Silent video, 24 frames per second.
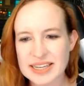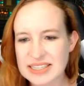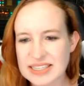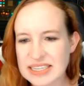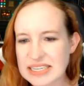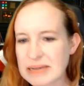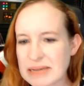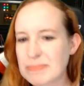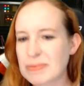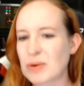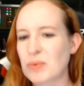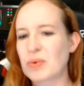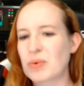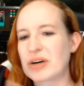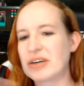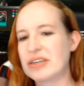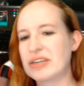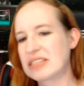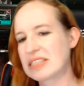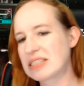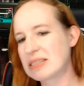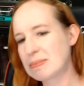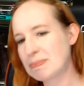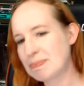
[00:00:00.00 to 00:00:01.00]
but we're in
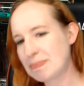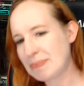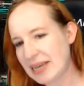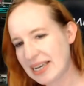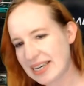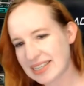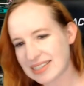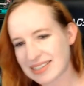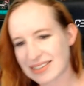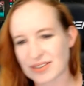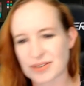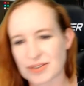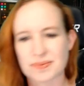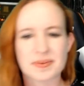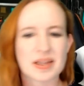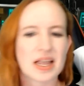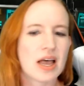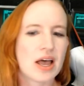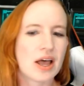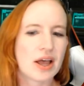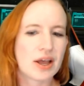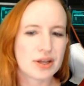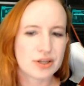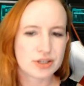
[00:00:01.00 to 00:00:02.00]
space, so
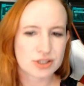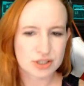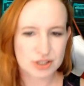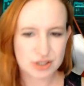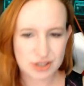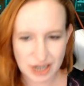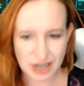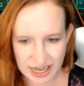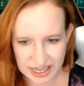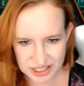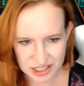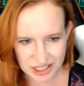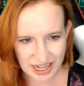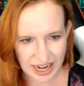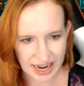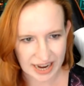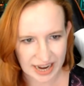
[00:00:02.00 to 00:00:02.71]
scratch that.